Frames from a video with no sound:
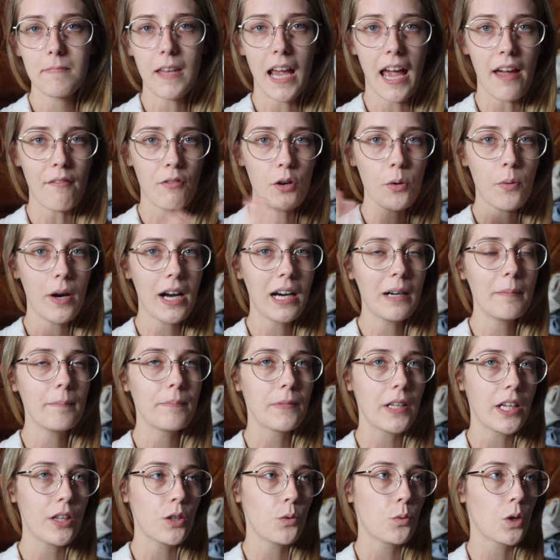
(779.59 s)
everywhere
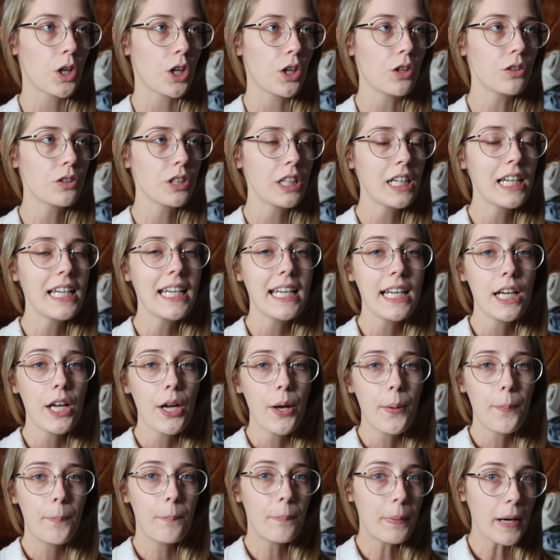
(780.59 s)
in the world,
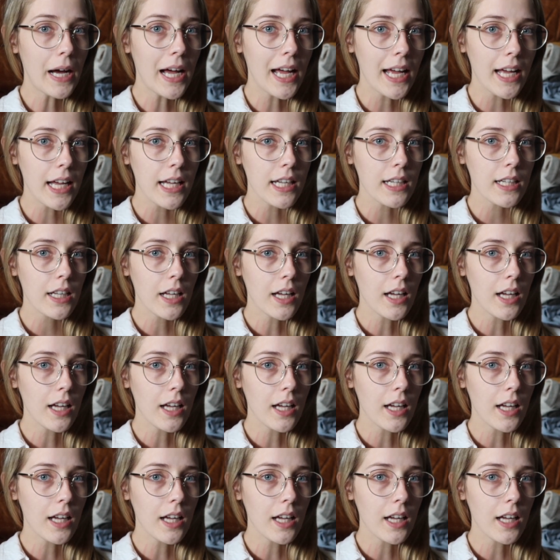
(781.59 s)
but